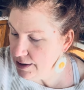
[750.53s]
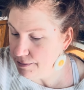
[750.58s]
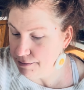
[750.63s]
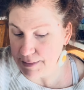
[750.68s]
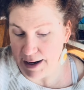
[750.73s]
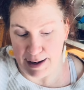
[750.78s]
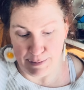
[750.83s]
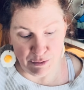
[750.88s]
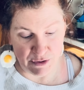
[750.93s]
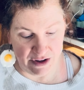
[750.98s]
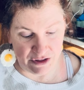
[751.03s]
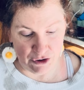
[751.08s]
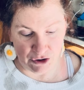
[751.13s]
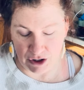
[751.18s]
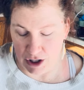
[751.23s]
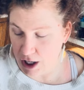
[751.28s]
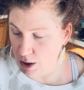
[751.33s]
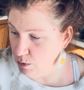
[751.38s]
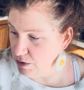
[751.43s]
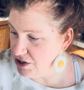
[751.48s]
My
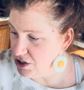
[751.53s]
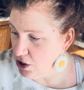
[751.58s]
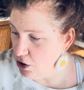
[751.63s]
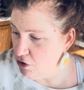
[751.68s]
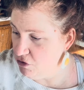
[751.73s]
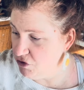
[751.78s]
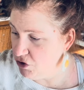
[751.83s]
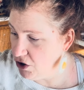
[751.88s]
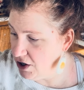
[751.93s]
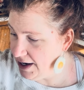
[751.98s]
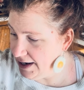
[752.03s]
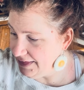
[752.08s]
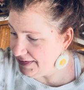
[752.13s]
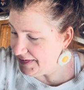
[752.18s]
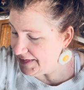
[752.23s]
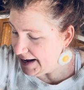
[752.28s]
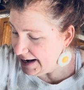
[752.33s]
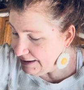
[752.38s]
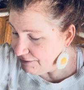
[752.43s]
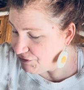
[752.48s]
brother-in-law was over, and
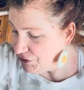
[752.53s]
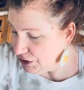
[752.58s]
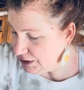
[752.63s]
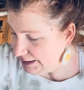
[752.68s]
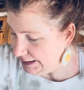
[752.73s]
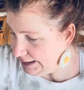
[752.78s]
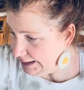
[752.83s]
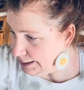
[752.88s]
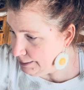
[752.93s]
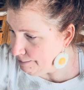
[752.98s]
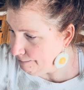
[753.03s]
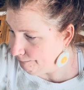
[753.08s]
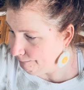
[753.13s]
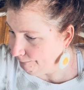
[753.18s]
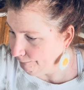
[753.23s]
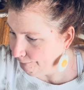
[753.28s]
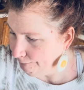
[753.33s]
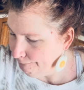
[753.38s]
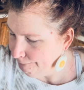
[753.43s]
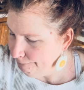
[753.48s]
thankfully
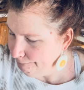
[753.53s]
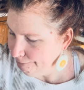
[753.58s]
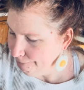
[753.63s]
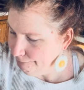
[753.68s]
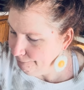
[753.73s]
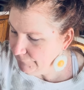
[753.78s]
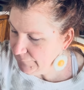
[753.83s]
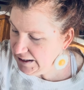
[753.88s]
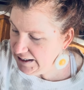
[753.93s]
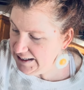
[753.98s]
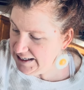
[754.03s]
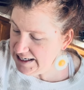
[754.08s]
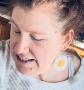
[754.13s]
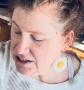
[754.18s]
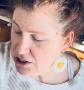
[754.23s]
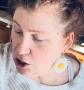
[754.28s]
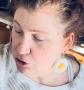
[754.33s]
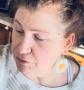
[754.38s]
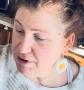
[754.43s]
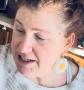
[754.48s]
he has
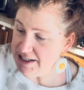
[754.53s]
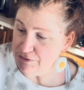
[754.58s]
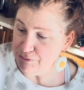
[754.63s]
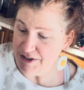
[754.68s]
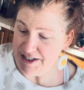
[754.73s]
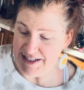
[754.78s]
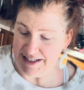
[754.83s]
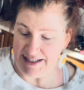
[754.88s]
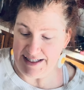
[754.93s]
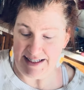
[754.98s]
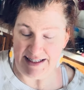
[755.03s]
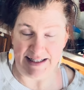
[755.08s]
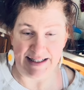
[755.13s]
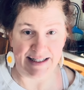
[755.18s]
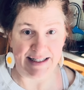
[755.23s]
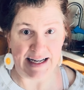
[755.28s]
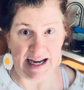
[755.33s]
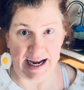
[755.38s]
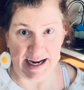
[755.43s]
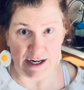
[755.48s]
already redid his
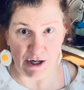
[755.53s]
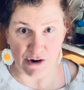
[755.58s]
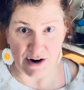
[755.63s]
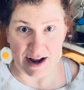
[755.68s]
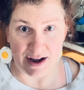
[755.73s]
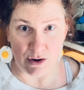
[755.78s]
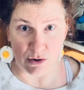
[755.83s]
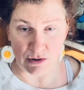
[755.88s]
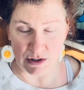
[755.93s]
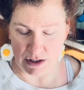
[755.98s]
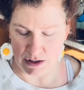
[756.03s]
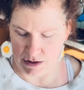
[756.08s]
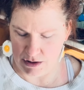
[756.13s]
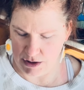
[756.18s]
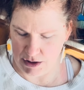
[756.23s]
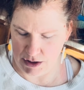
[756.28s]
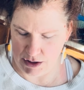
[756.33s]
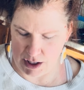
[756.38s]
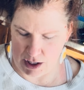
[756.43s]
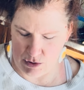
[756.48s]
entire house,
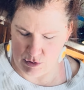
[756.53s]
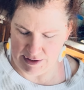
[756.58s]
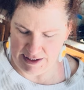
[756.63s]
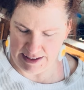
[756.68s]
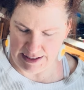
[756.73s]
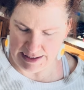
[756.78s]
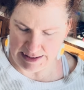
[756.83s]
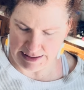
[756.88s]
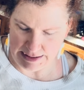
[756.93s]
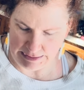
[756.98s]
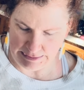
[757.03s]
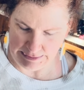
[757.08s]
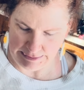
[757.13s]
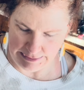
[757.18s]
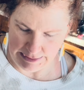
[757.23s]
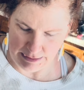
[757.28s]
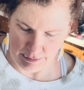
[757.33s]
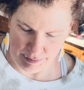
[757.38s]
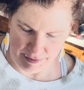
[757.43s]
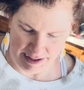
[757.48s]
so he is a
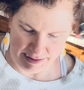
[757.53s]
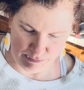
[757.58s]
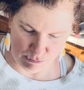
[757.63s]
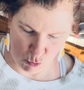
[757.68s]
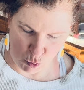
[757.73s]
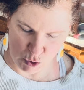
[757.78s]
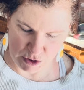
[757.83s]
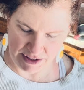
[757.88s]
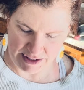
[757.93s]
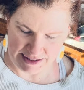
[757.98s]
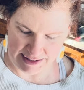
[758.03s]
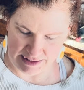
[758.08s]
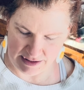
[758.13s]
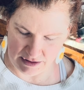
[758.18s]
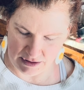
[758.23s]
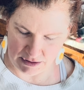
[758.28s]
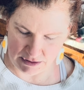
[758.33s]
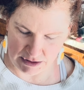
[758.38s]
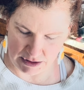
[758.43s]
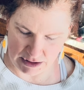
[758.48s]
little bit more
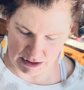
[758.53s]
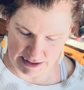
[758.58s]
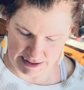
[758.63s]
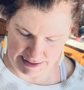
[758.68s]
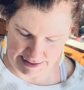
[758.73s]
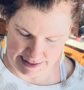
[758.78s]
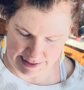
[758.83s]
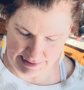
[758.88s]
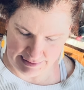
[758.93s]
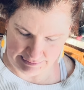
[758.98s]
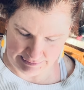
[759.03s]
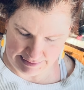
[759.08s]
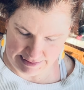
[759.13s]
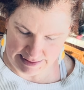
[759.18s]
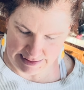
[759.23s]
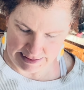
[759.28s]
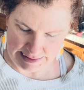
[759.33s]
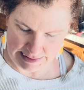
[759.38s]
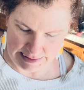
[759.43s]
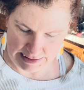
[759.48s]
skilled, to say the
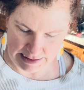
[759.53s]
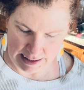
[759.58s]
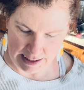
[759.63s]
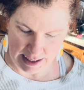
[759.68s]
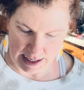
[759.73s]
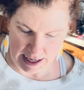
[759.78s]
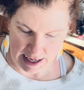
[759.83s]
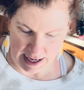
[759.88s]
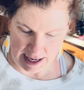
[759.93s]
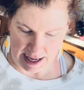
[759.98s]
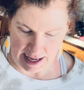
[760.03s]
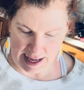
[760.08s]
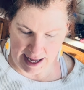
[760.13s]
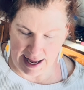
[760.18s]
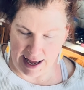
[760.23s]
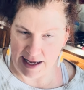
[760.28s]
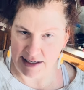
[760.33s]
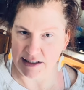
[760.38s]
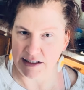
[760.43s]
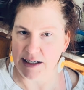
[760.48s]
least,
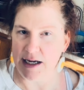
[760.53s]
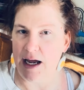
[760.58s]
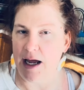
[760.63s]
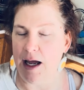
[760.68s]
at